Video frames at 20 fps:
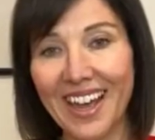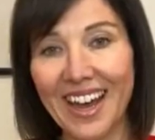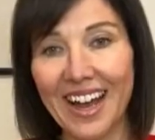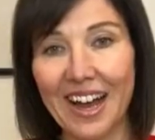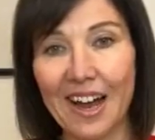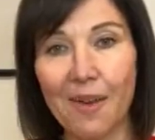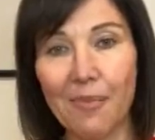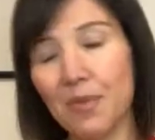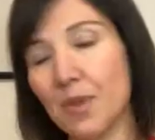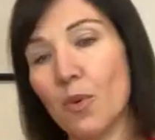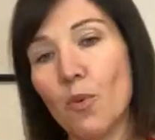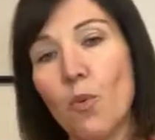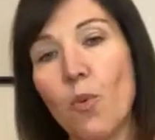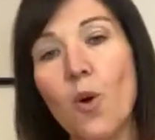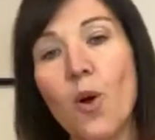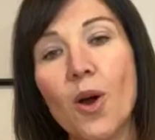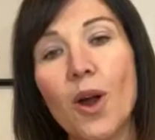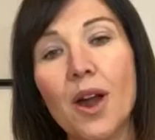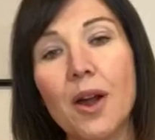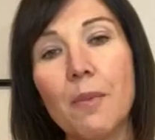um,
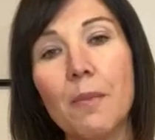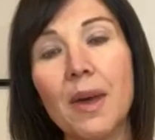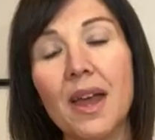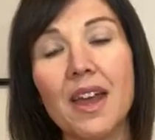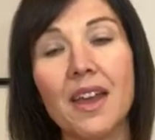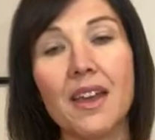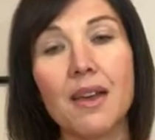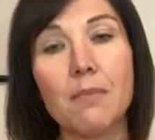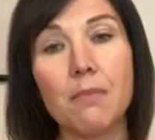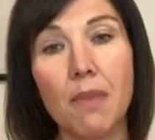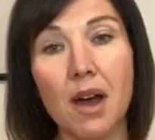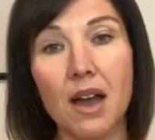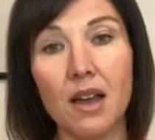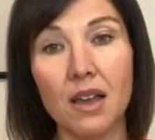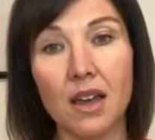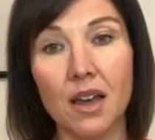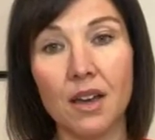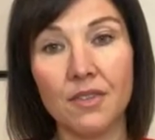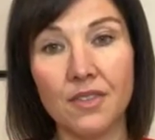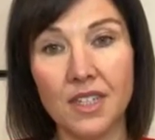warm
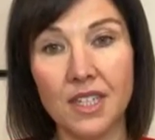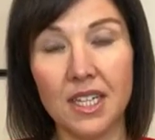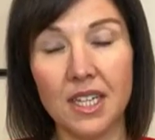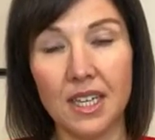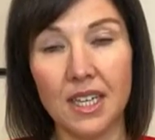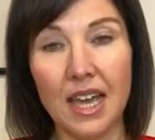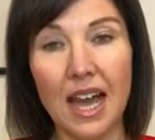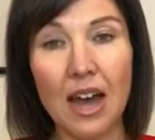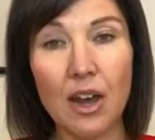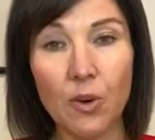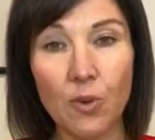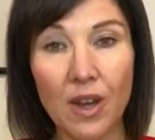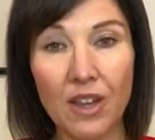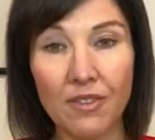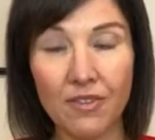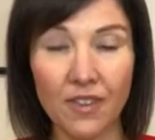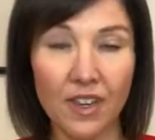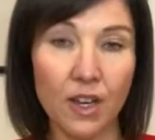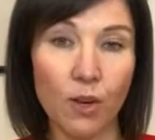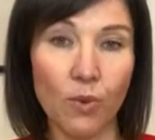mug of tea. How do I
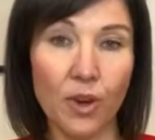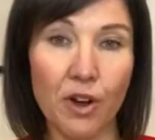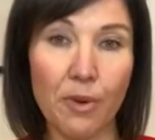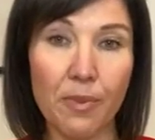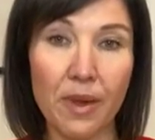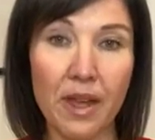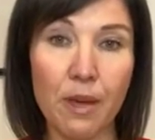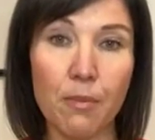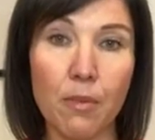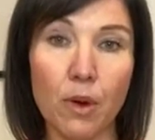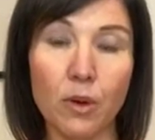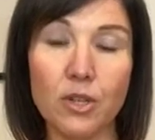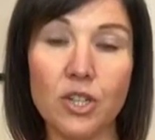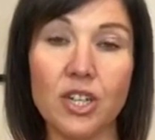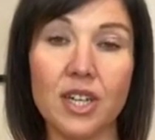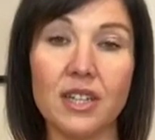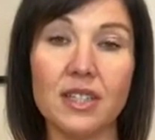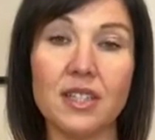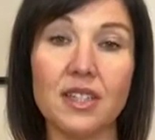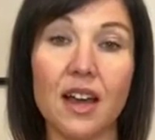feel? What are my
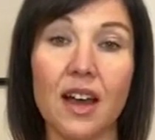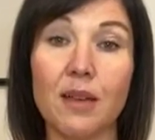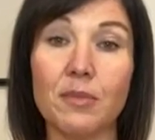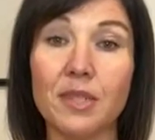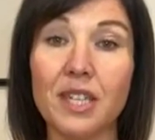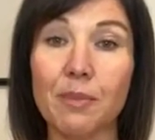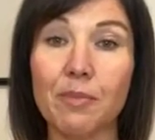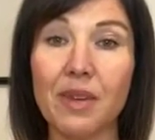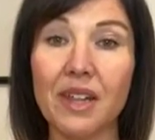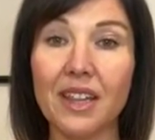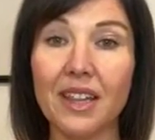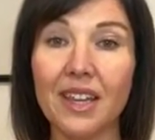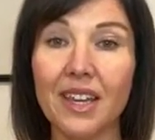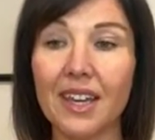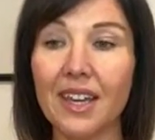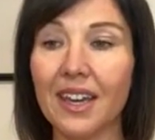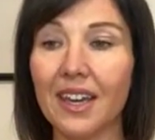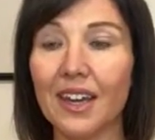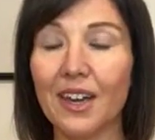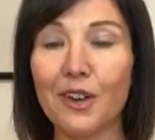emotions? Um,
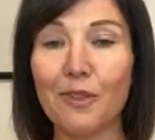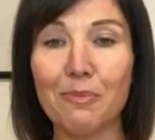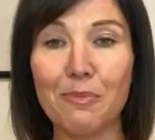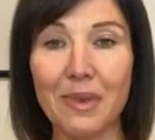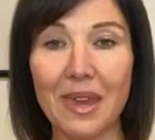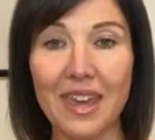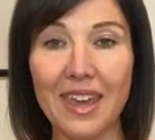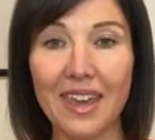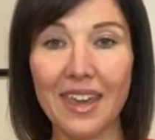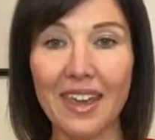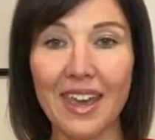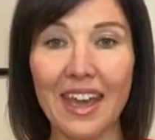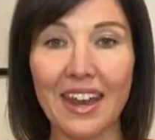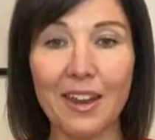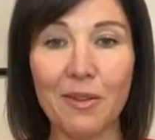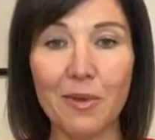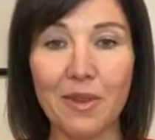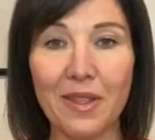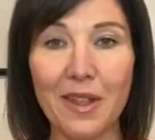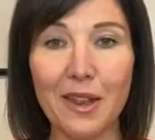typically, me,
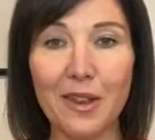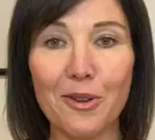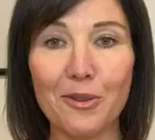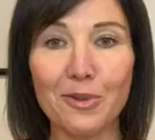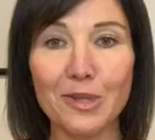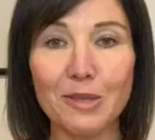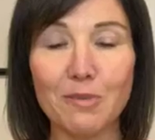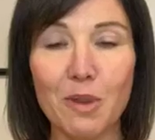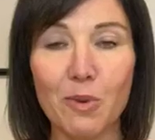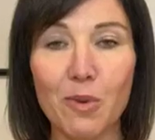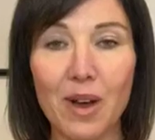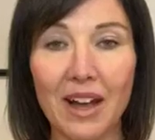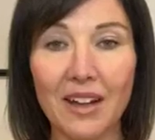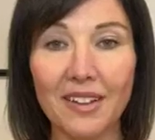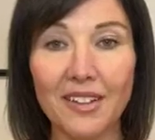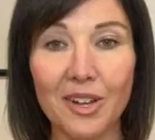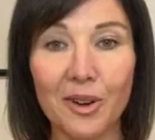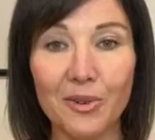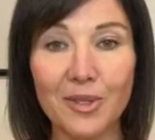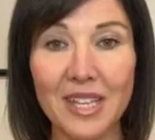anyone that knows me
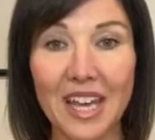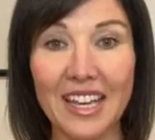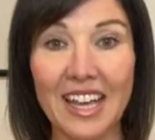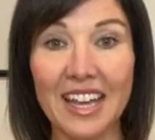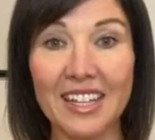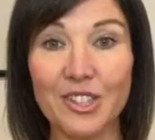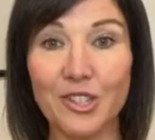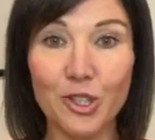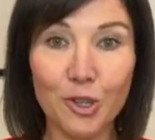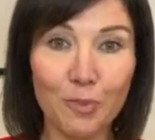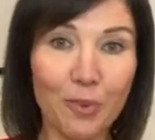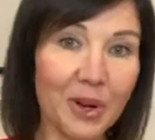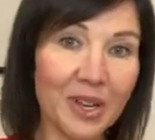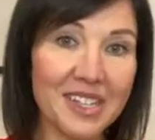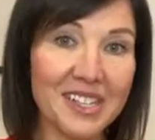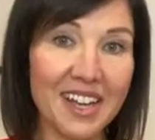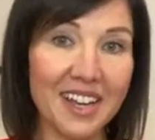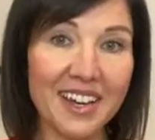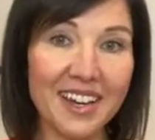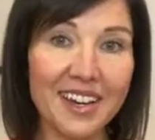well knows I get super
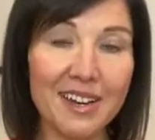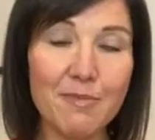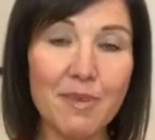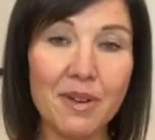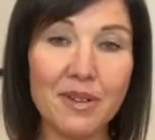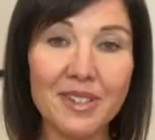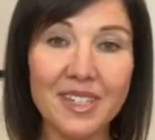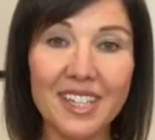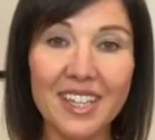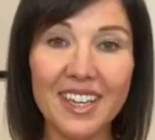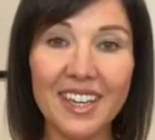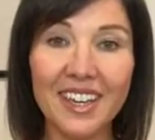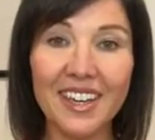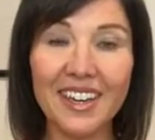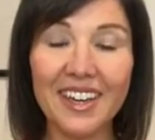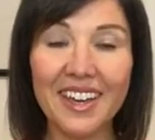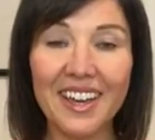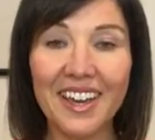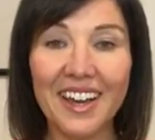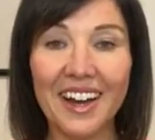excited about
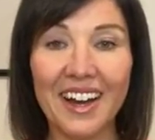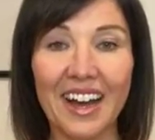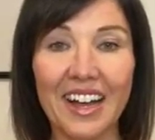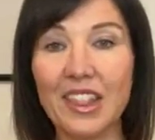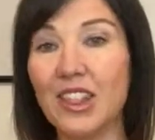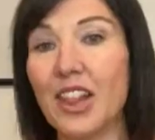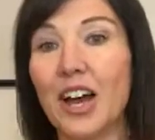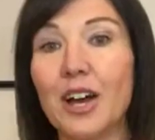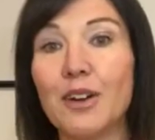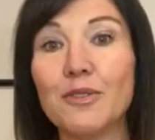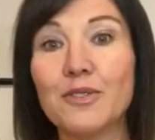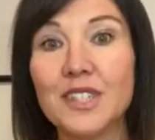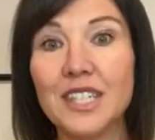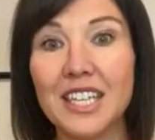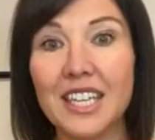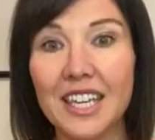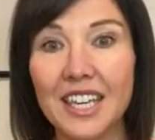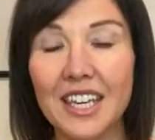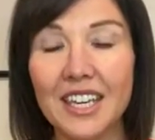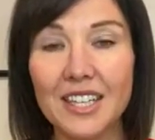tea. I love
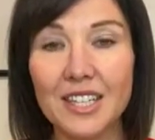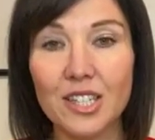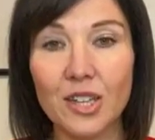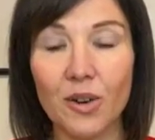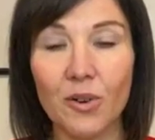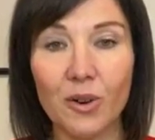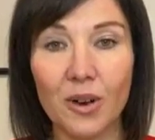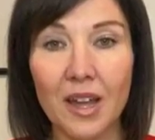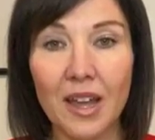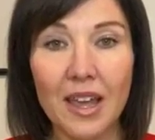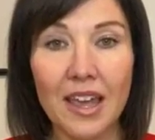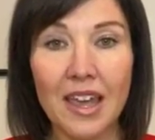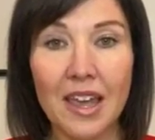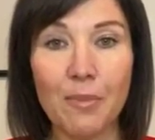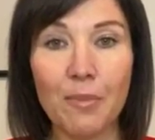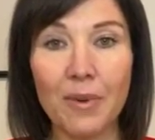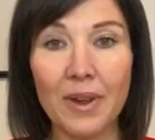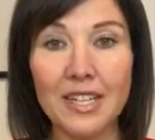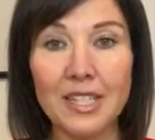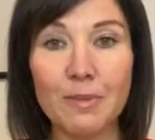tea, so
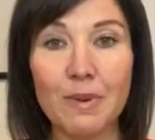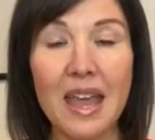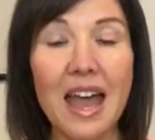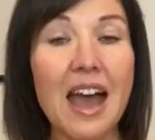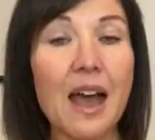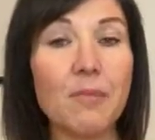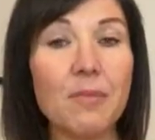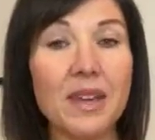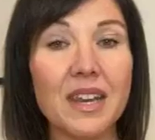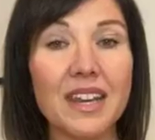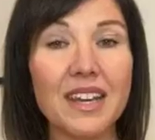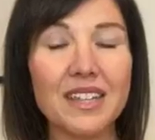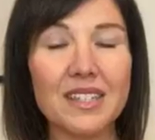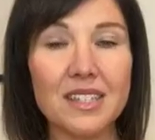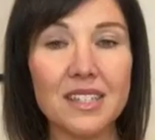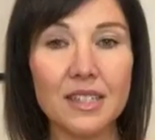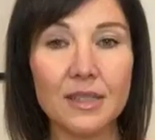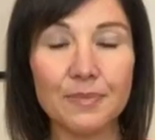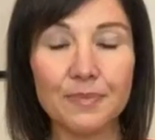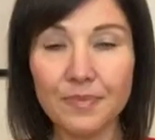it brings me
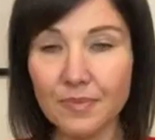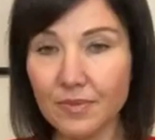happiness,